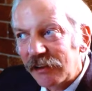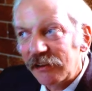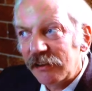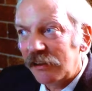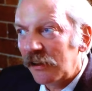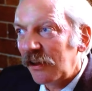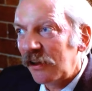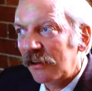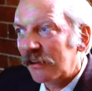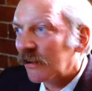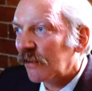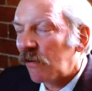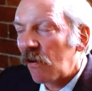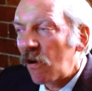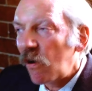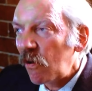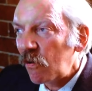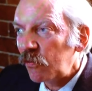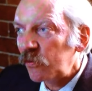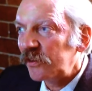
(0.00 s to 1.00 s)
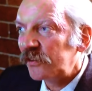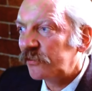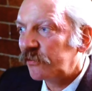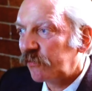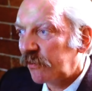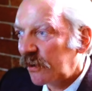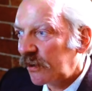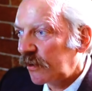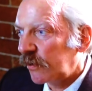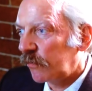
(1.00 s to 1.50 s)
night and day, they're
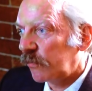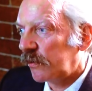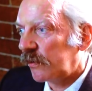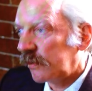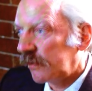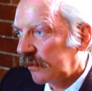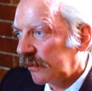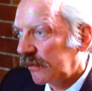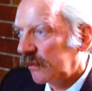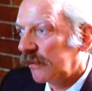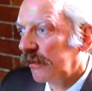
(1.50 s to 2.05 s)
always firemen.